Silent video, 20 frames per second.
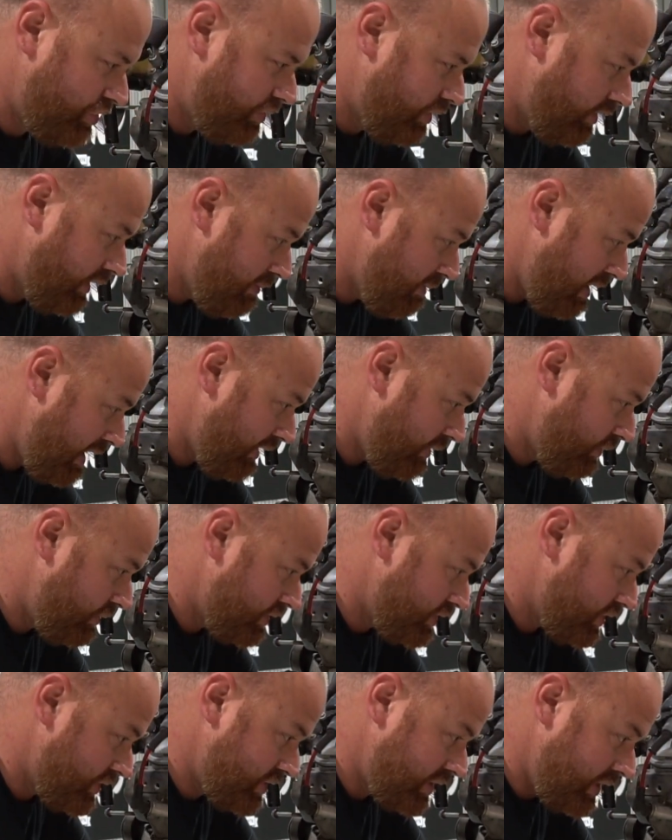really matter. We'll
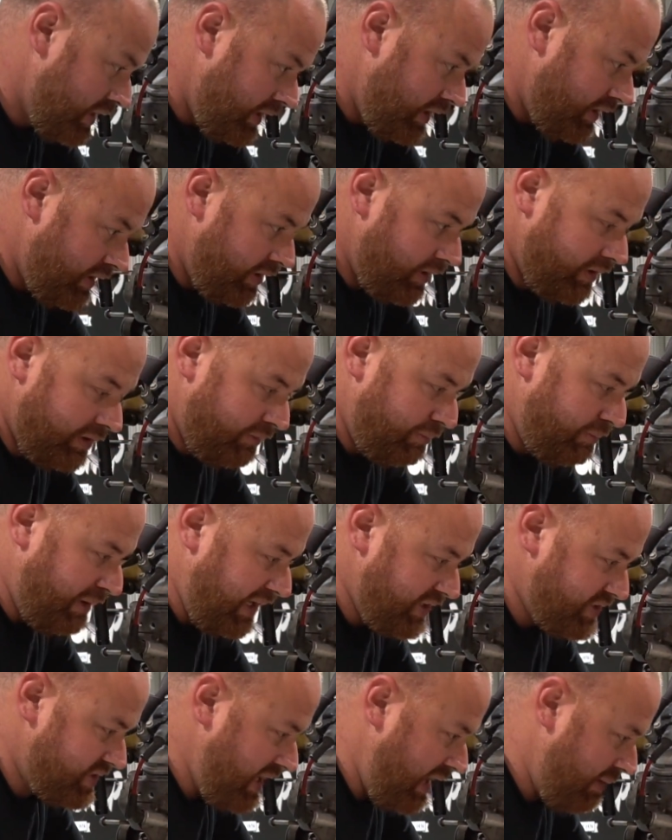just
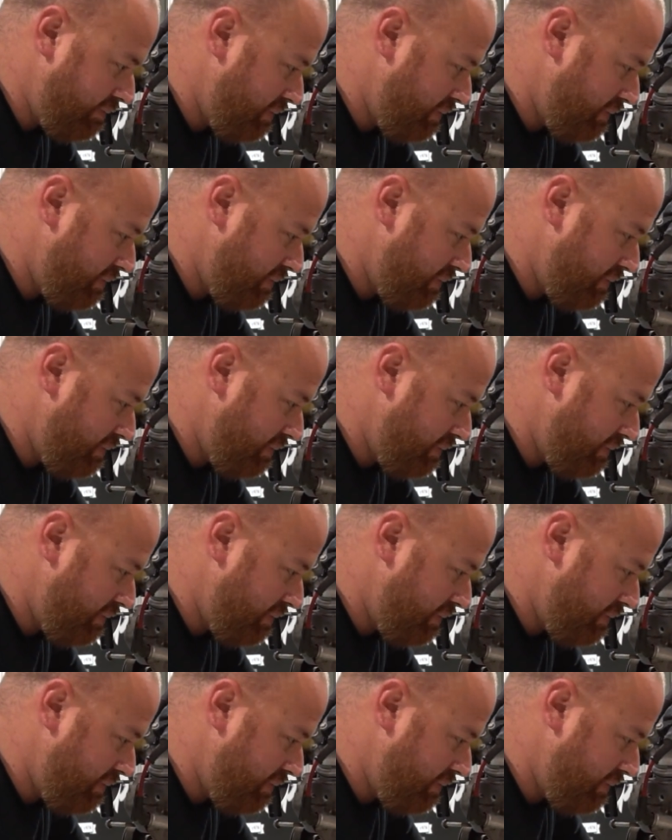buzz that